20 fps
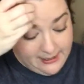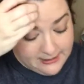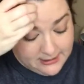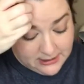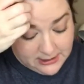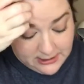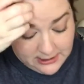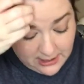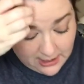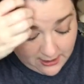
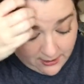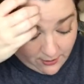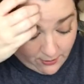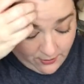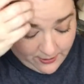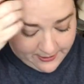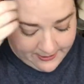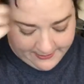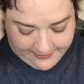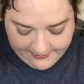So
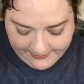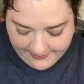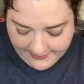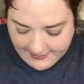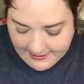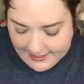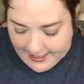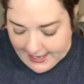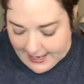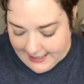
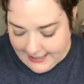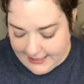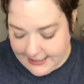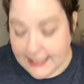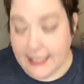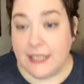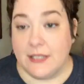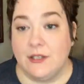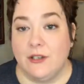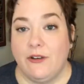I need to
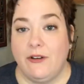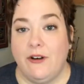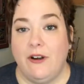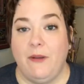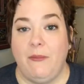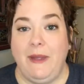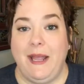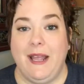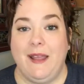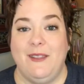get started on
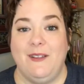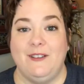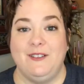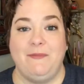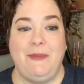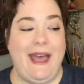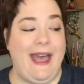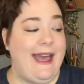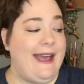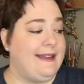making those
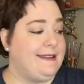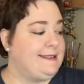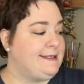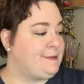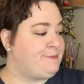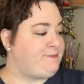bags.